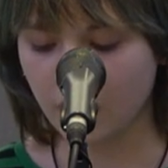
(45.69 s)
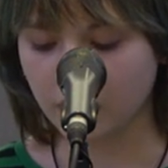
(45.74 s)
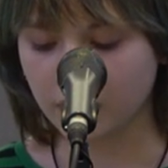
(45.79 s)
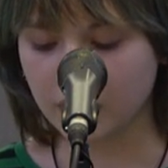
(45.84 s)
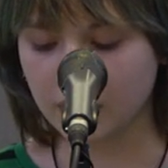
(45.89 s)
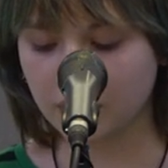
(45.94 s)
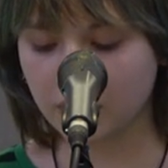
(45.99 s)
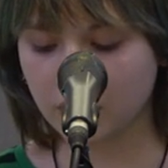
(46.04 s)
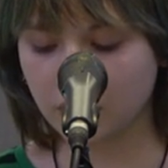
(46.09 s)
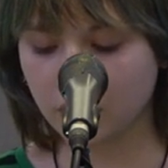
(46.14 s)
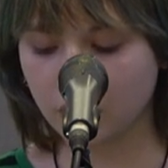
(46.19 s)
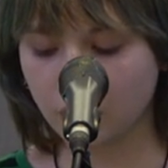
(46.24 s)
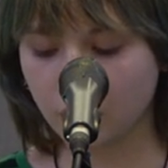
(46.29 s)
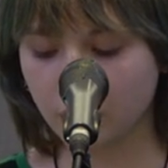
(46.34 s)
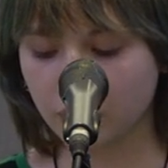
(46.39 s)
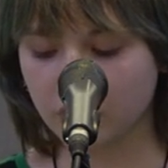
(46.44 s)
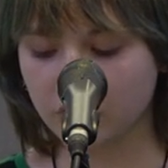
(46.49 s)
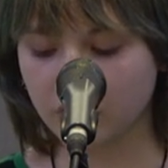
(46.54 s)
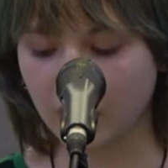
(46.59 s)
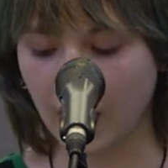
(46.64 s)
Leaving you
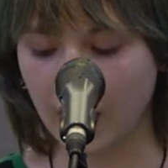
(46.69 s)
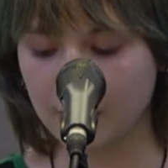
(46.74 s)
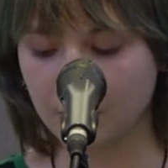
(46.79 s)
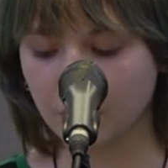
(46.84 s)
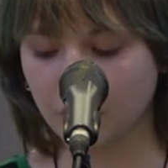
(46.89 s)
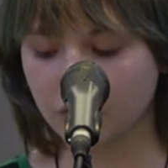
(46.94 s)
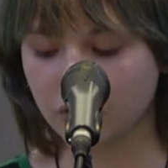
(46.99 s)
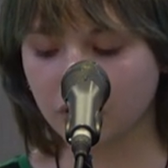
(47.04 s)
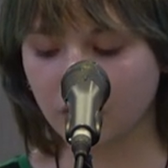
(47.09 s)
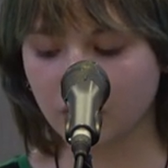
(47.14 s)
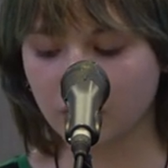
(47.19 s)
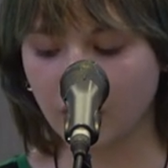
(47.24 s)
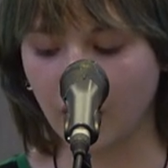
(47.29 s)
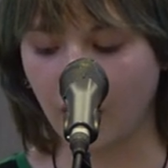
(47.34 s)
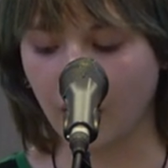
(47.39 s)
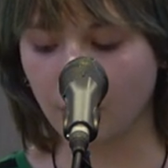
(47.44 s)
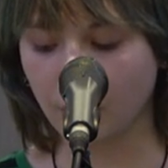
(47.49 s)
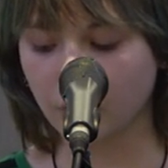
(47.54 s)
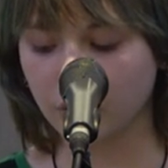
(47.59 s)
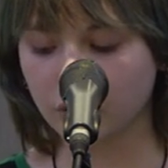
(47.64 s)
with a timer of seven
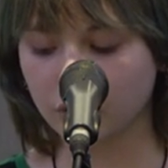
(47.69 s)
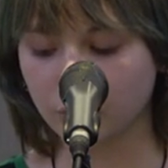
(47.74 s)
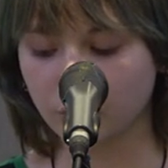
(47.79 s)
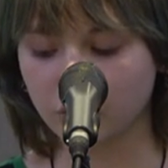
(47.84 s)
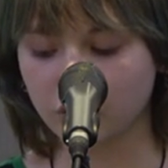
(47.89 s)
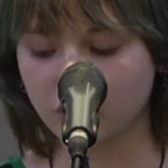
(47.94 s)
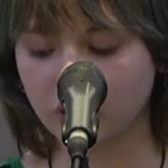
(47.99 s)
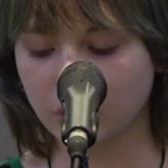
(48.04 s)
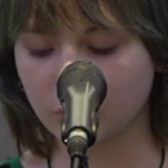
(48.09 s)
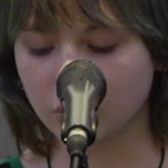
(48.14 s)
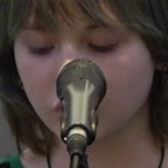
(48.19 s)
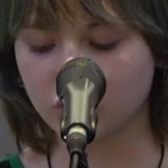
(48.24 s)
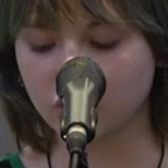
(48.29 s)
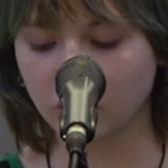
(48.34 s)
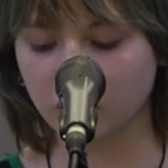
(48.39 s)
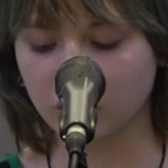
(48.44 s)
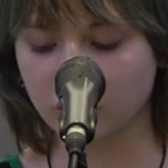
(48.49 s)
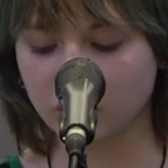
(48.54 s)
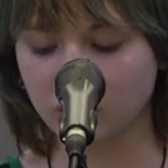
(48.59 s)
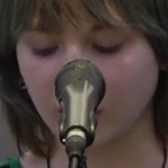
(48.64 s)
hours, wishing it was
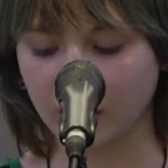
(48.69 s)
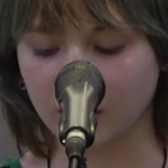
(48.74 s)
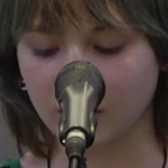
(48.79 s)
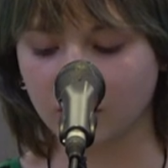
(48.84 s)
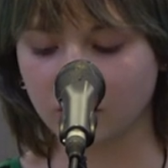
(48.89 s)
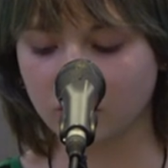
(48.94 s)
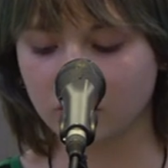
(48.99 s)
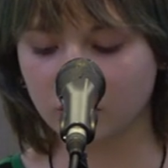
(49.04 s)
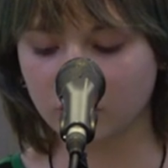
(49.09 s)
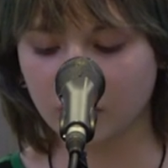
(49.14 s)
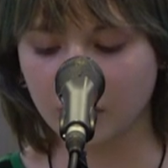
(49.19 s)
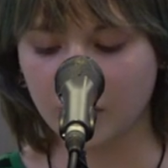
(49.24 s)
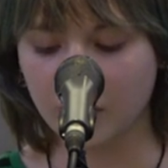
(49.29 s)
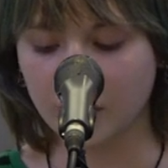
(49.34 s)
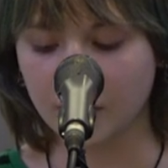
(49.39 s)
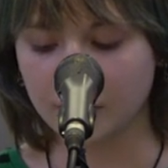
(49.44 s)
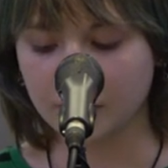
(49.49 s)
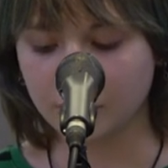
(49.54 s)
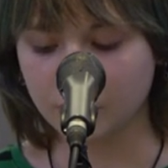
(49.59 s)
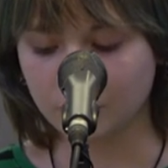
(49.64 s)
just seconds.
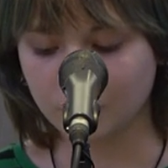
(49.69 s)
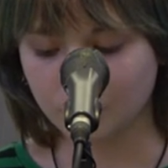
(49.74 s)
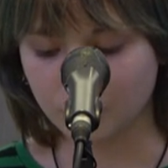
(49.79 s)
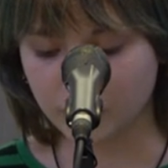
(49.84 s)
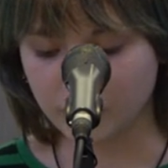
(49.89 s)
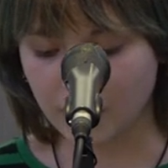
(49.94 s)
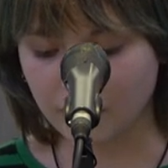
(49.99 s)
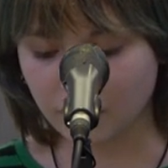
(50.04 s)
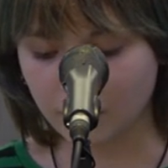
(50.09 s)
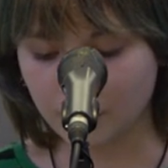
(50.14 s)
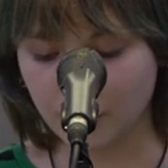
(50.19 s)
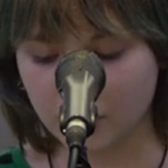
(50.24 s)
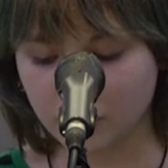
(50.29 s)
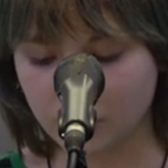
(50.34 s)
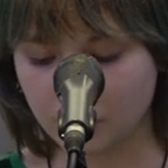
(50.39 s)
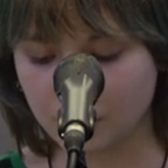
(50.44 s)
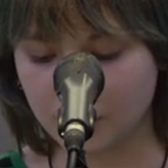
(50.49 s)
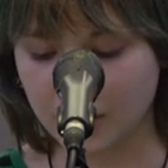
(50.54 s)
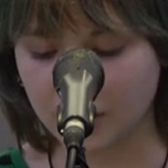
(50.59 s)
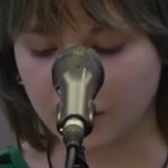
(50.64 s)
You were never meant
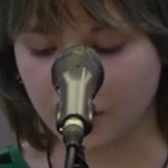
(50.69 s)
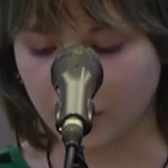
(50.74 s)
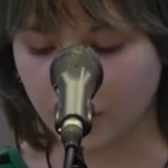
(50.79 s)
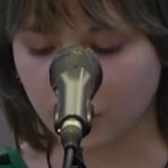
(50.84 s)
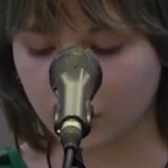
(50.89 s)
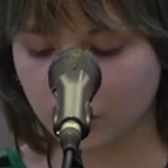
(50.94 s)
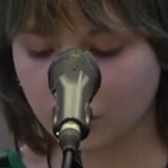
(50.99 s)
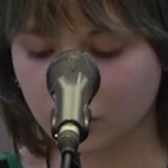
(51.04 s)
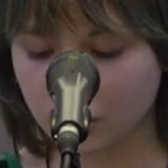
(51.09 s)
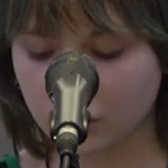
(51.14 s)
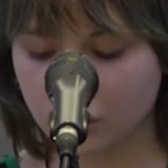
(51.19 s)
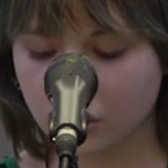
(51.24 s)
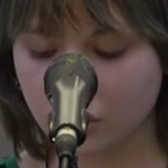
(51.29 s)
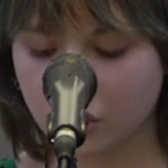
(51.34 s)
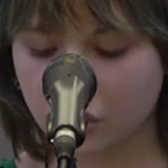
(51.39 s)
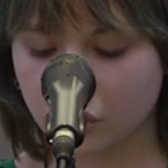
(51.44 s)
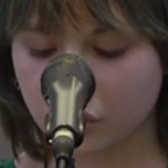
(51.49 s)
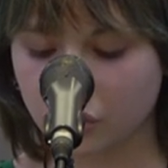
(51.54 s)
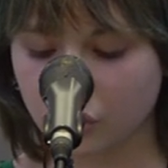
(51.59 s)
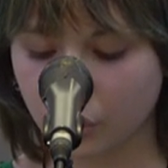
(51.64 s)
to be there.
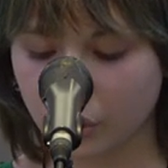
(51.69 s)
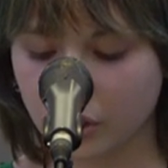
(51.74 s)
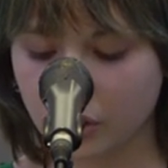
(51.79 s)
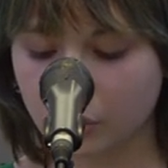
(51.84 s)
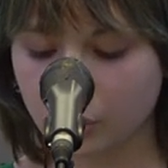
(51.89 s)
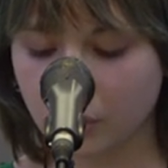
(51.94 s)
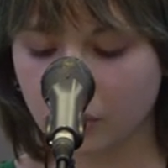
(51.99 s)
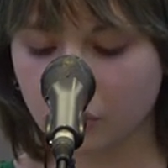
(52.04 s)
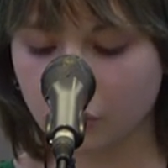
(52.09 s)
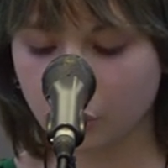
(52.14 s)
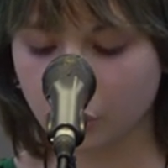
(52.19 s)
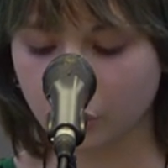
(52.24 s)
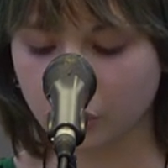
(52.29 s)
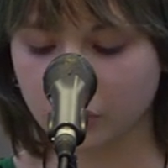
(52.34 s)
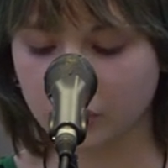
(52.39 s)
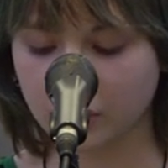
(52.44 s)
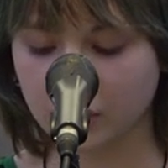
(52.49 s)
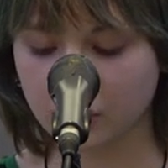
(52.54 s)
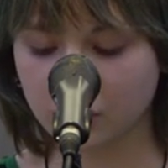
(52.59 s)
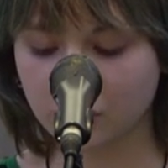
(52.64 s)
Your story is one of
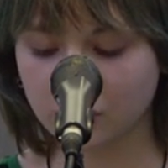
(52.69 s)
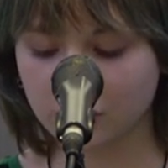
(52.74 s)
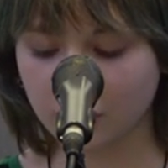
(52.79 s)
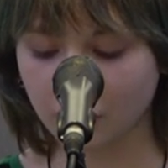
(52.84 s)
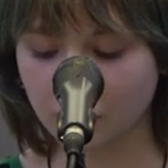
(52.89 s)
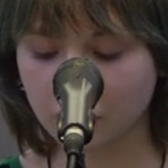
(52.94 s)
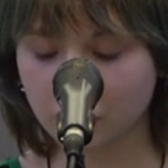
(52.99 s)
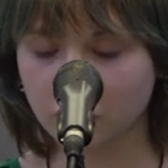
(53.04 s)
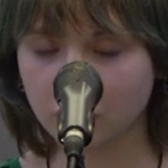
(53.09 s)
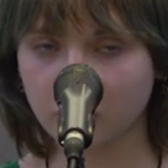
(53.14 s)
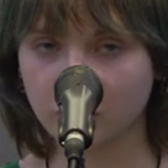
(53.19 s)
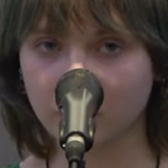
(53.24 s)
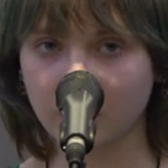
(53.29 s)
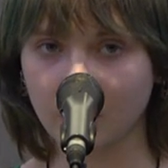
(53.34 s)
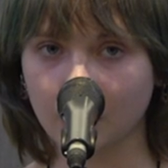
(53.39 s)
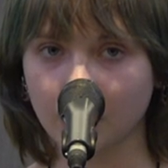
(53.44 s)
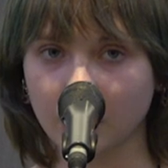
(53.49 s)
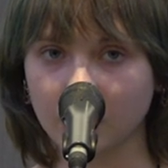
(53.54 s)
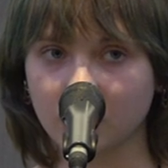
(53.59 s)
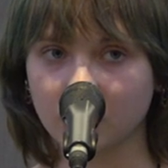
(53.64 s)
cruelty, selfishness
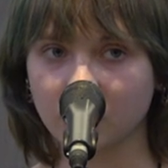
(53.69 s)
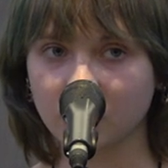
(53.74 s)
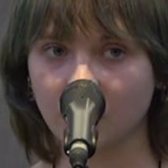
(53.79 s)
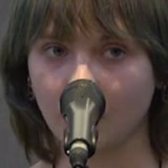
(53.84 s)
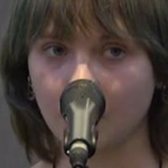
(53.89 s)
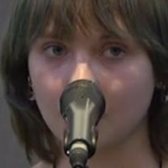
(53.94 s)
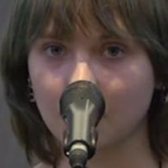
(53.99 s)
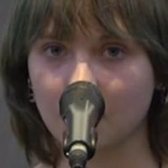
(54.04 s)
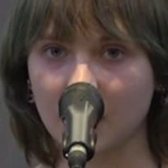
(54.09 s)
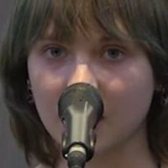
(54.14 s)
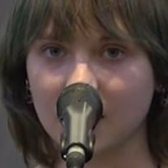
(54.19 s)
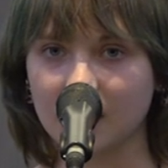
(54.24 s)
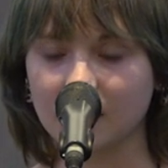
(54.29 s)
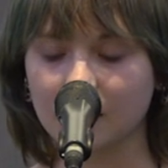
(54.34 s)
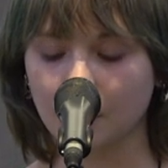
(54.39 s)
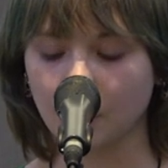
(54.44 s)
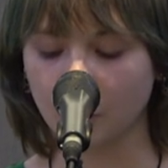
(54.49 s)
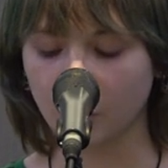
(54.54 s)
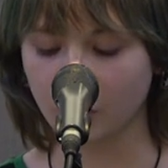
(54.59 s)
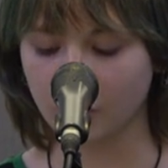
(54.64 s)
that blinded some, making
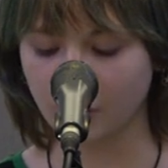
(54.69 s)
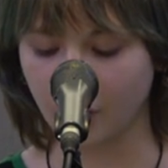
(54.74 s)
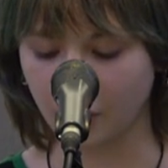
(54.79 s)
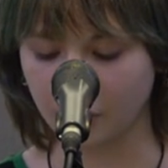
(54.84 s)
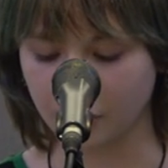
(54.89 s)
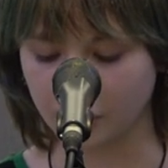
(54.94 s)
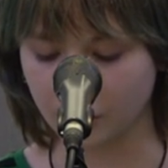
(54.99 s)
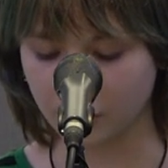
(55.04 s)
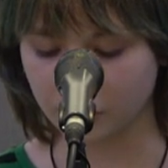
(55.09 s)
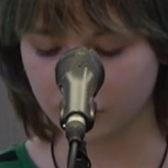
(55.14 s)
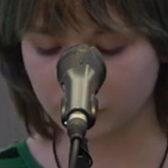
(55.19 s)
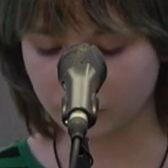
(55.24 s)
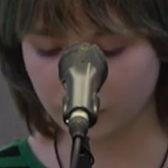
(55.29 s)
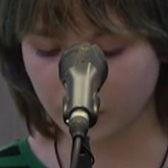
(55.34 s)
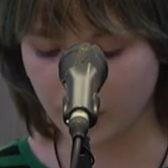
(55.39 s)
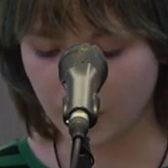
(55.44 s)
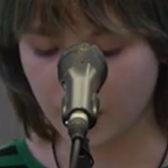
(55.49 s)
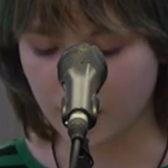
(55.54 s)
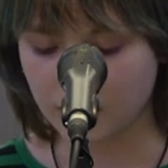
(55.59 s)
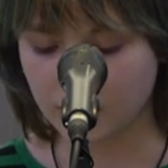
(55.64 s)
them hurt others,
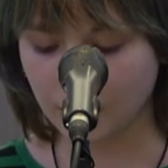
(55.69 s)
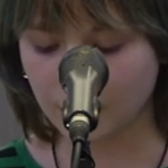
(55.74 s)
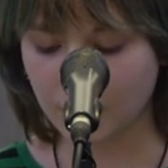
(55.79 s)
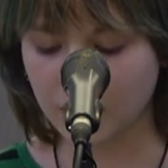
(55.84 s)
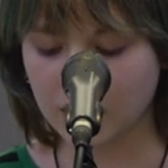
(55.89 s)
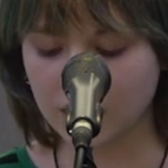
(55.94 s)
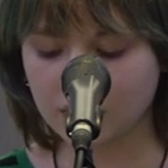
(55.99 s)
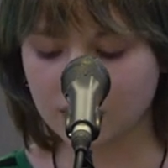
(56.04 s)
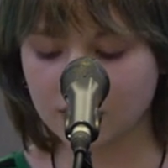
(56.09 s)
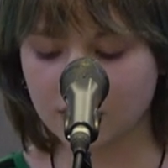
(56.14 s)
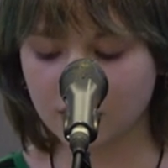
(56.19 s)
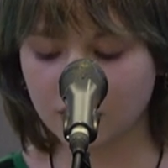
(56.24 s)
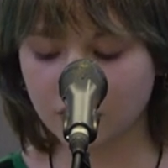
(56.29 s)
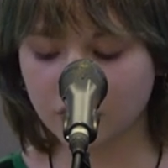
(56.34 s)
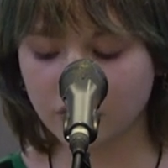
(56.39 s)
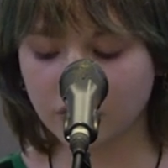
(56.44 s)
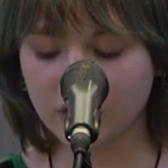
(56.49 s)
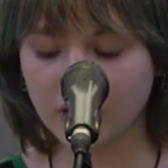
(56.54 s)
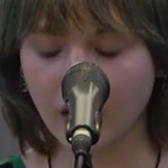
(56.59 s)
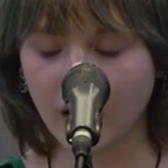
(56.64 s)
now making tears
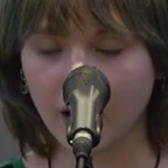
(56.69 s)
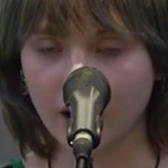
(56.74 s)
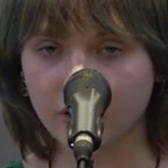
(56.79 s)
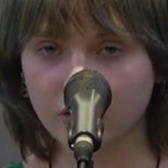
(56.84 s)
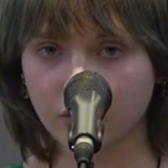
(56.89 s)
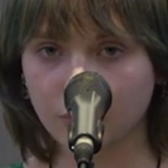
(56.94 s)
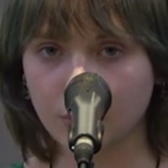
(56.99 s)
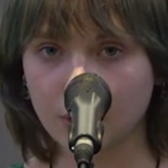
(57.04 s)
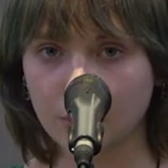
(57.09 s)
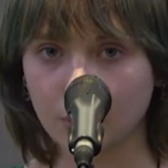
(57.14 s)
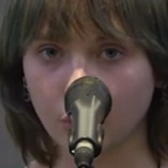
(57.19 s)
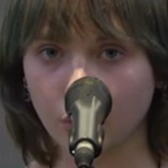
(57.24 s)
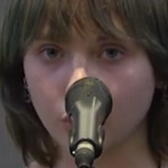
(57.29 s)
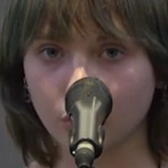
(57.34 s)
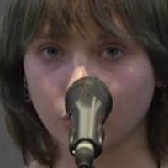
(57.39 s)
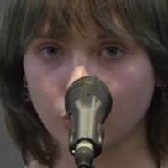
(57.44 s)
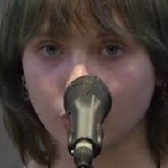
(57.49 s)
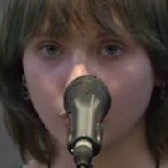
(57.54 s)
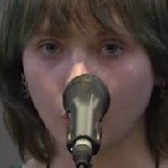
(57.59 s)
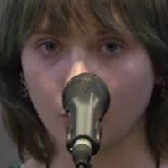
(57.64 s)
in the eyes of people
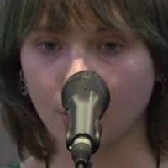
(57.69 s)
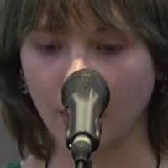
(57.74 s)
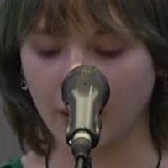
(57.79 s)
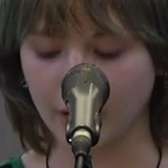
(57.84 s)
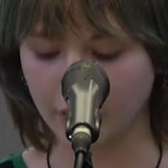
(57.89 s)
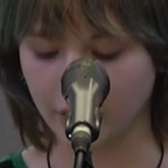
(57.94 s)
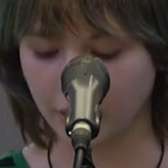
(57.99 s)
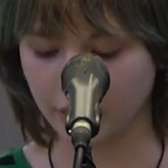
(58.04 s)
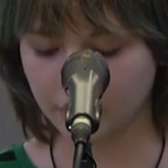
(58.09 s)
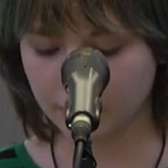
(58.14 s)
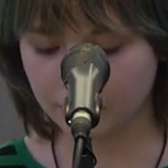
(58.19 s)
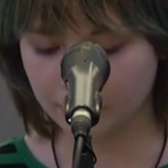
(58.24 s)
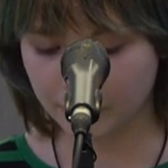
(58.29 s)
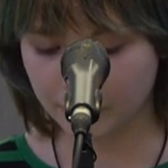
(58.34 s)
who know better.